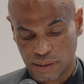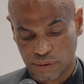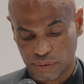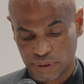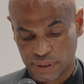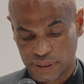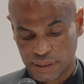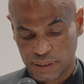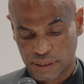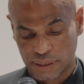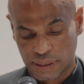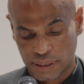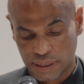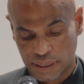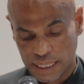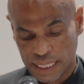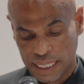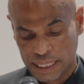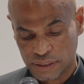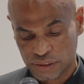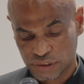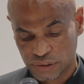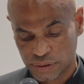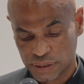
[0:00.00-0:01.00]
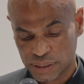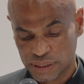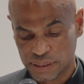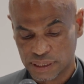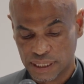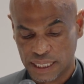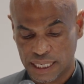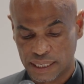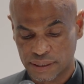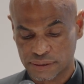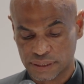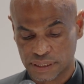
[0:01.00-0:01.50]
with entry to
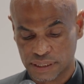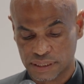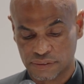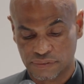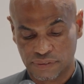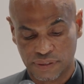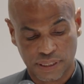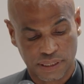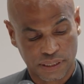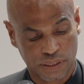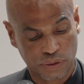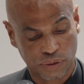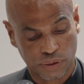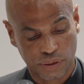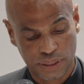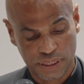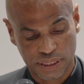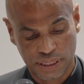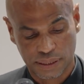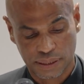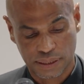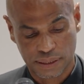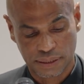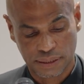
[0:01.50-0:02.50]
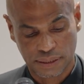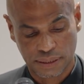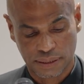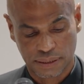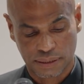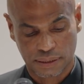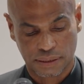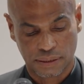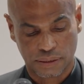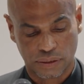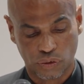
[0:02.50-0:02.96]
houses via courtyards,